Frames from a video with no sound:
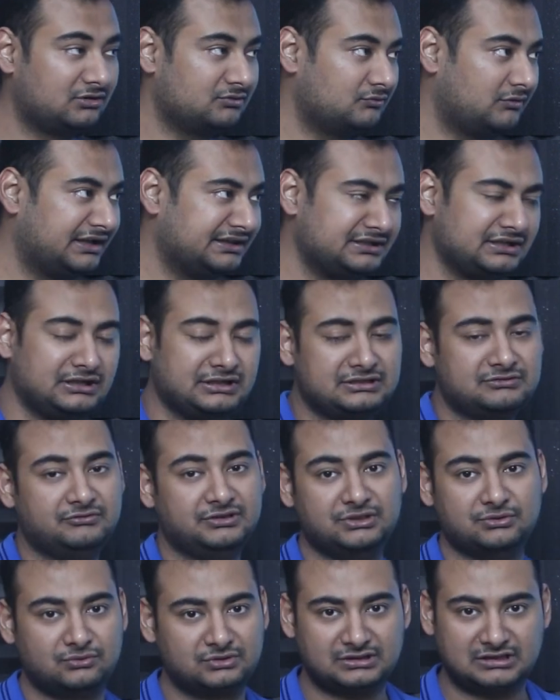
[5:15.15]
Now, why the heck
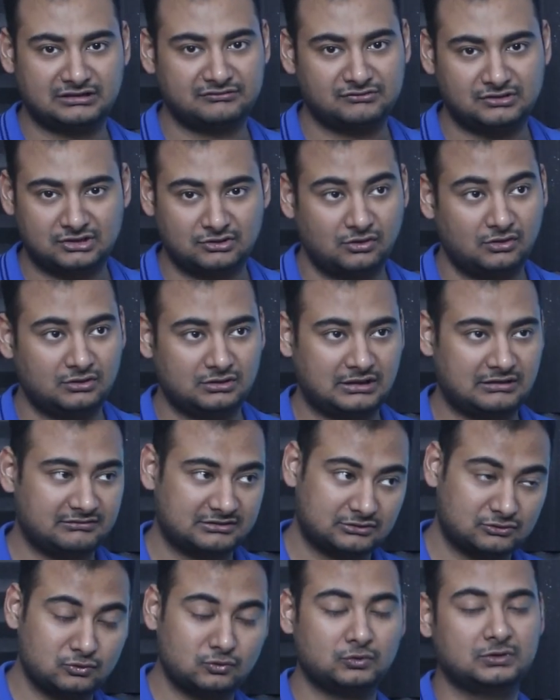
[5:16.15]
we don't convert all
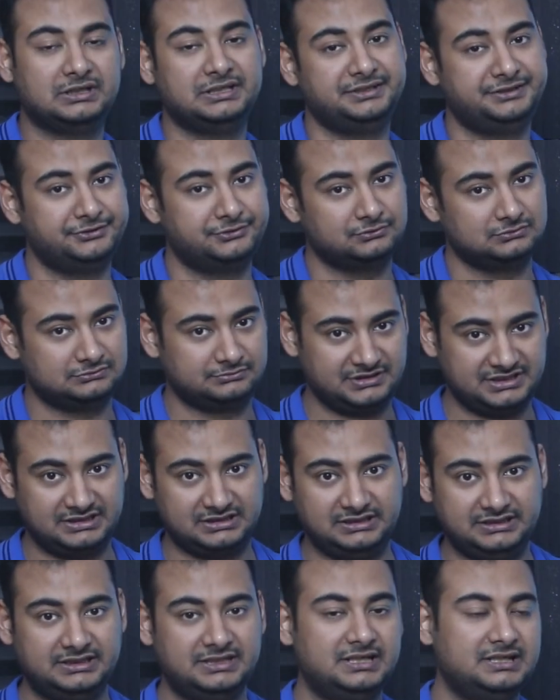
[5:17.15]
our coal into
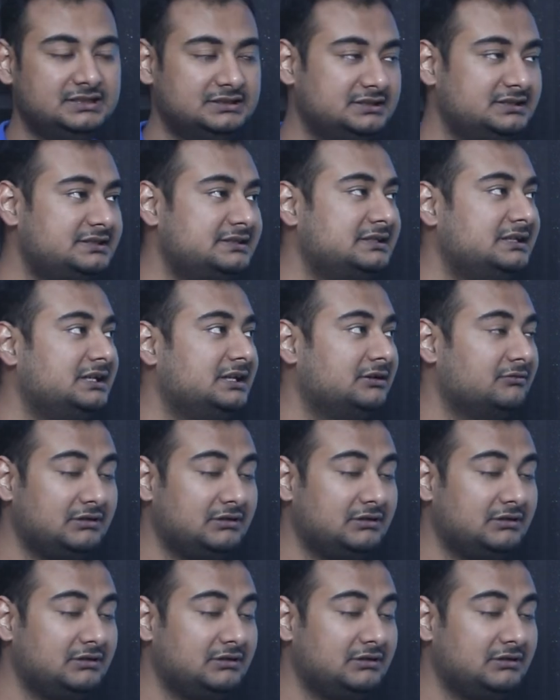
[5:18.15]
basically this?